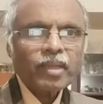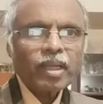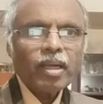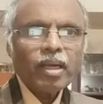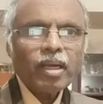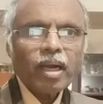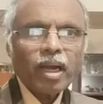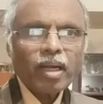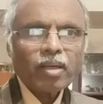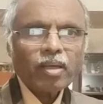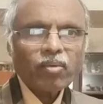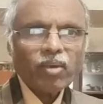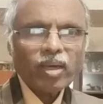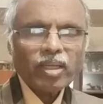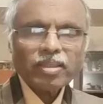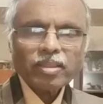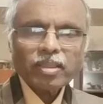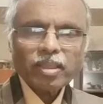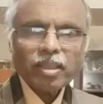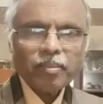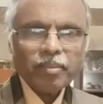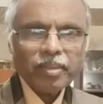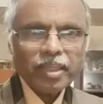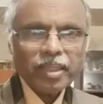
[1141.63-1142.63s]
Advance
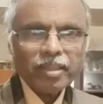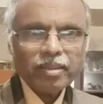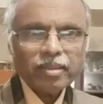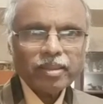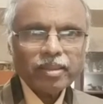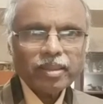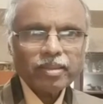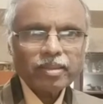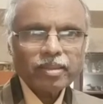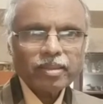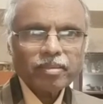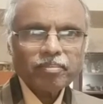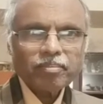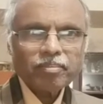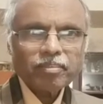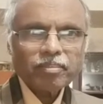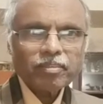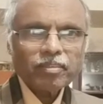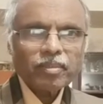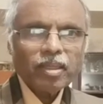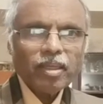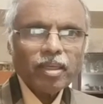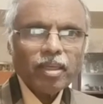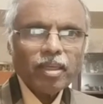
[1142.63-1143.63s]
remittances,
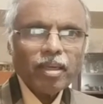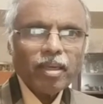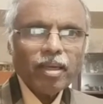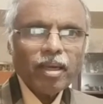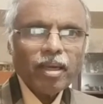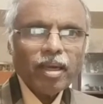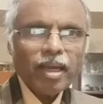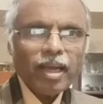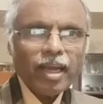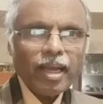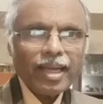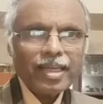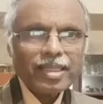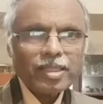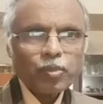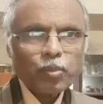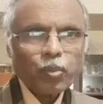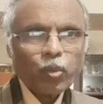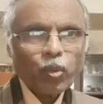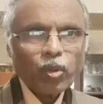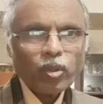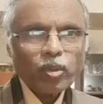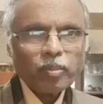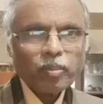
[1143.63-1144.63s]

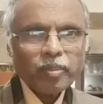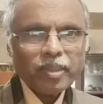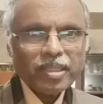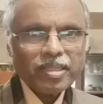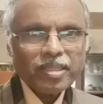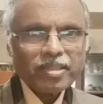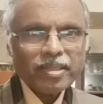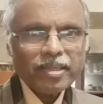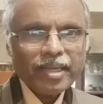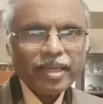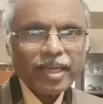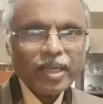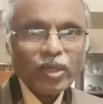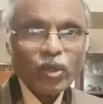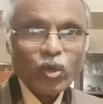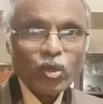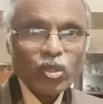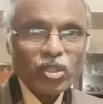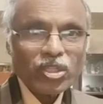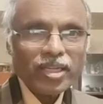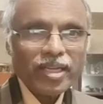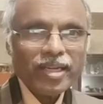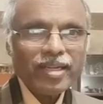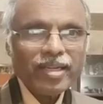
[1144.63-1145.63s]
export bills
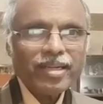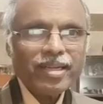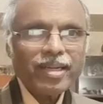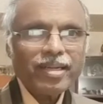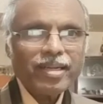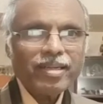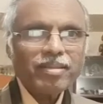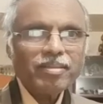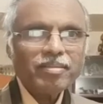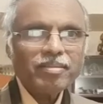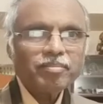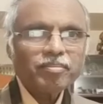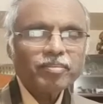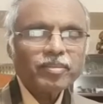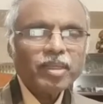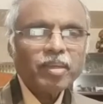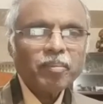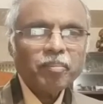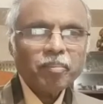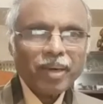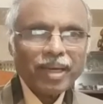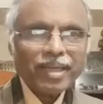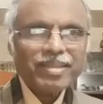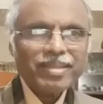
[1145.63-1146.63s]
negotiated,
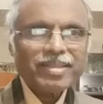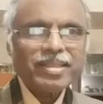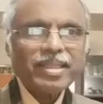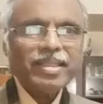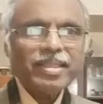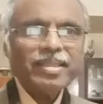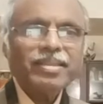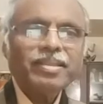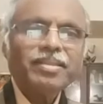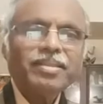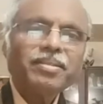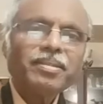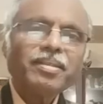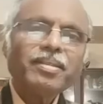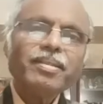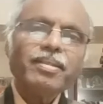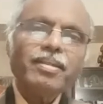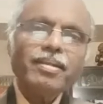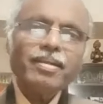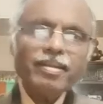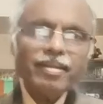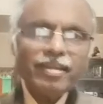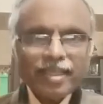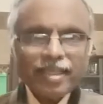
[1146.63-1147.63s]
purchased,
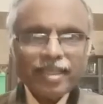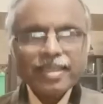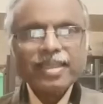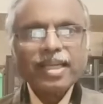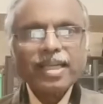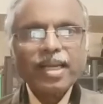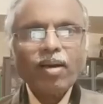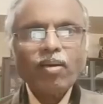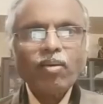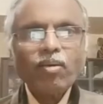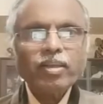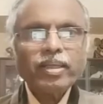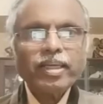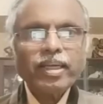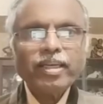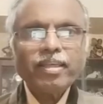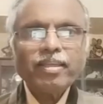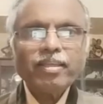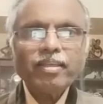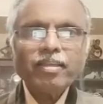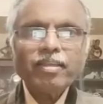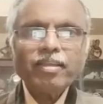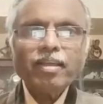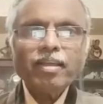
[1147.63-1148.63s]
discounted,
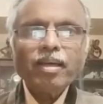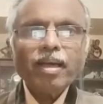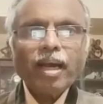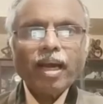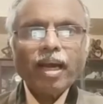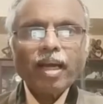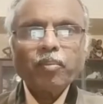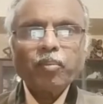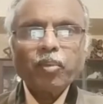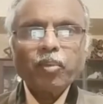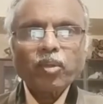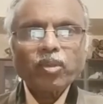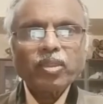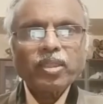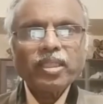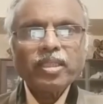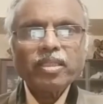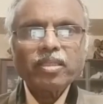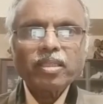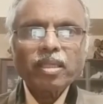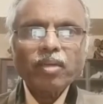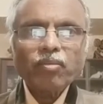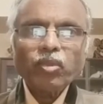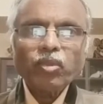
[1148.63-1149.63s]
and proceeds
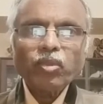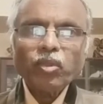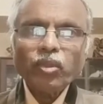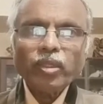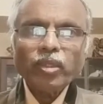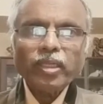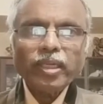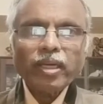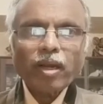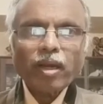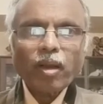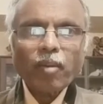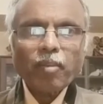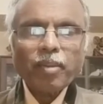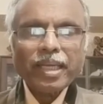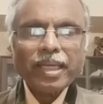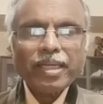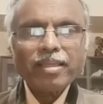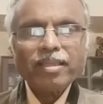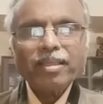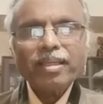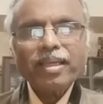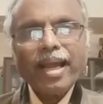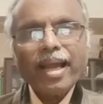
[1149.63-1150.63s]
of duly drawback
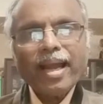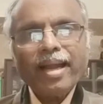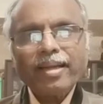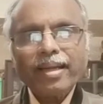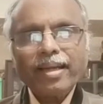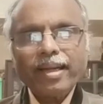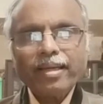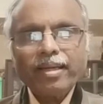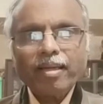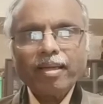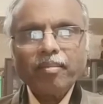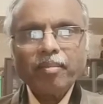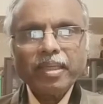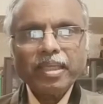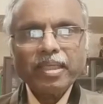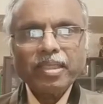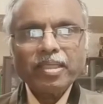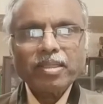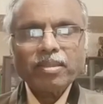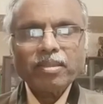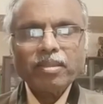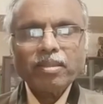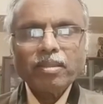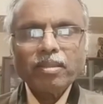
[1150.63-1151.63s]

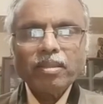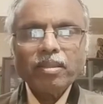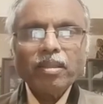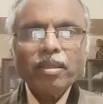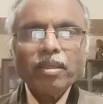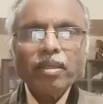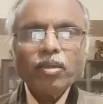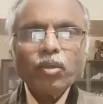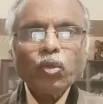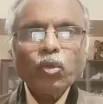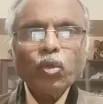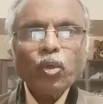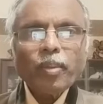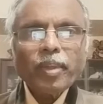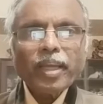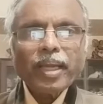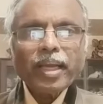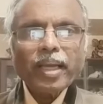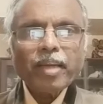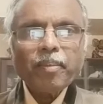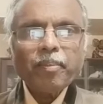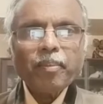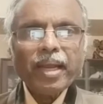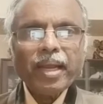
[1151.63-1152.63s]
entitlements. To be
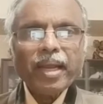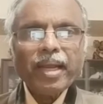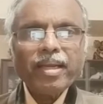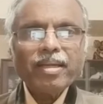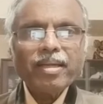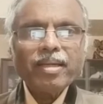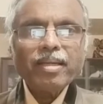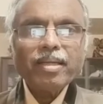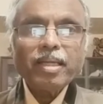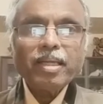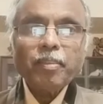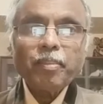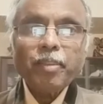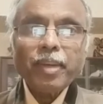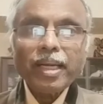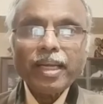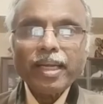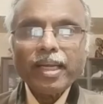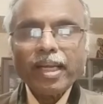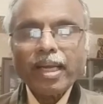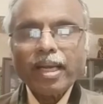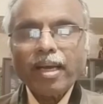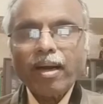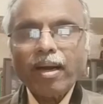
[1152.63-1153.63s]
repaid
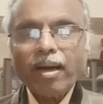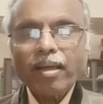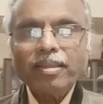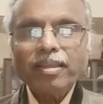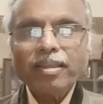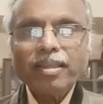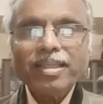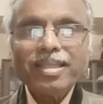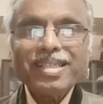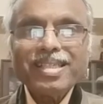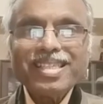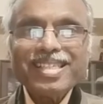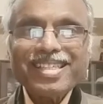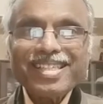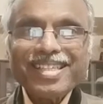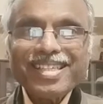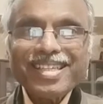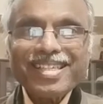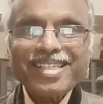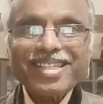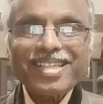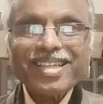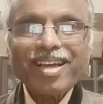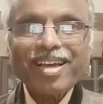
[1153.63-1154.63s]
depending on
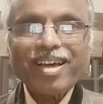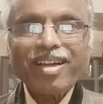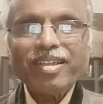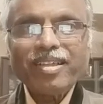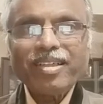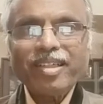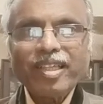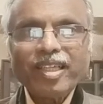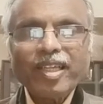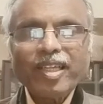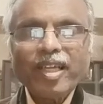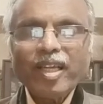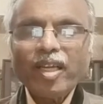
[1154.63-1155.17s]
seasonality,